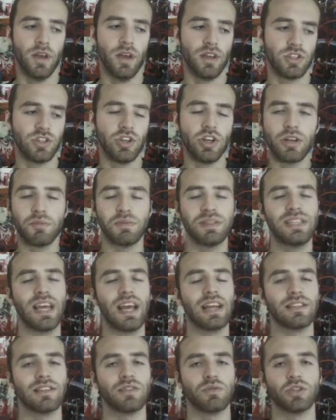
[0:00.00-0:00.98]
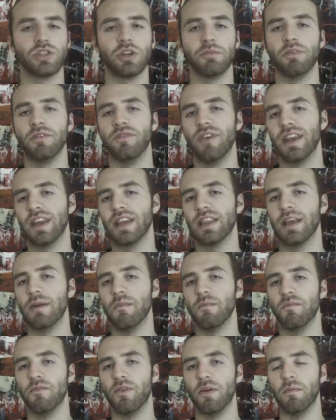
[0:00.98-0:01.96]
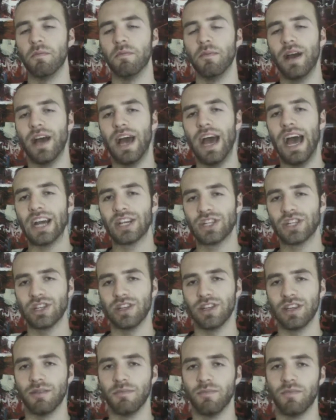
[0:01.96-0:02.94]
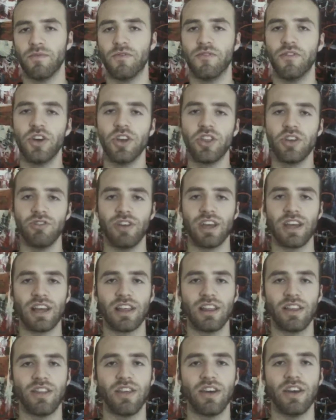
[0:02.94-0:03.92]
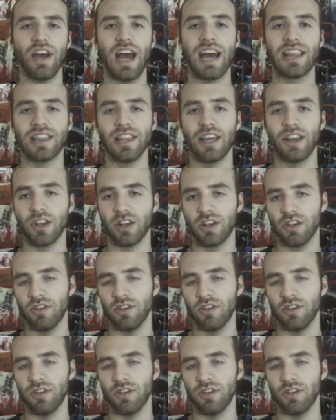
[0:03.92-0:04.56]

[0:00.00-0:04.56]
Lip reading: circumstances which are preventing them from actually furthering their athletic